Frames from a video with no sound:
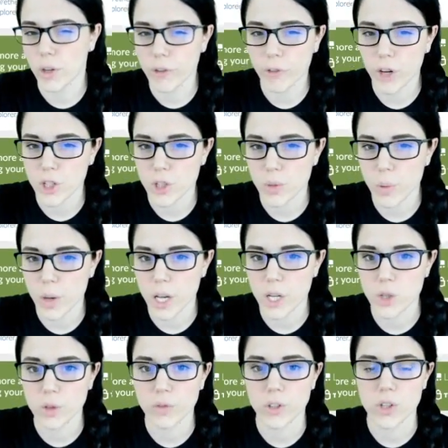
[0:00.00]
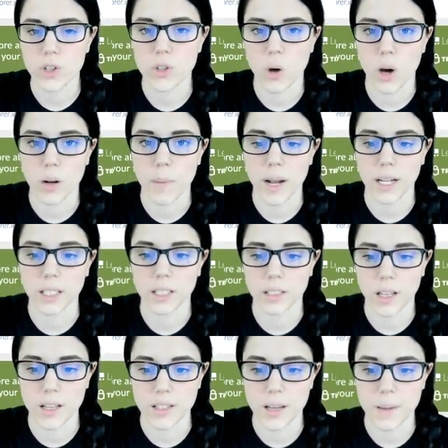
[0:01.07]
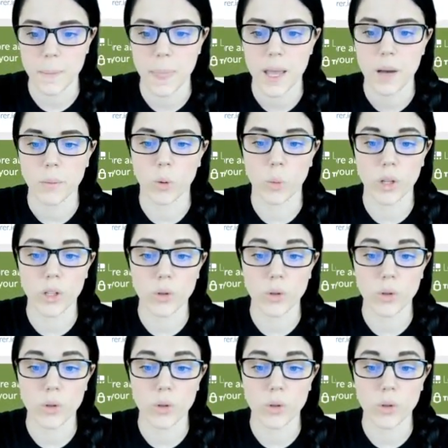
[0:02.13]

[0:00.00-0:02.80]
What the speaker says: you need to refresh the page or if it just automatically does it,